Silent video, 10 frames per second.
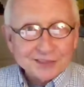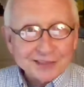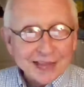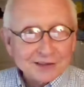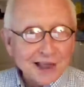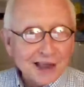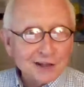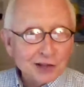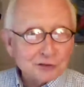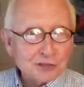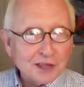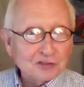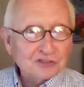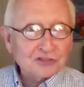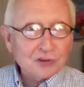the anti-glare
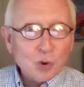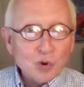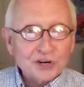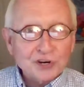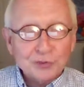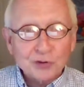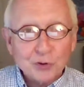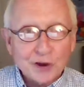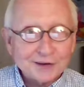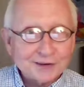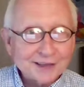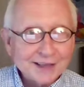things going. It'll be great.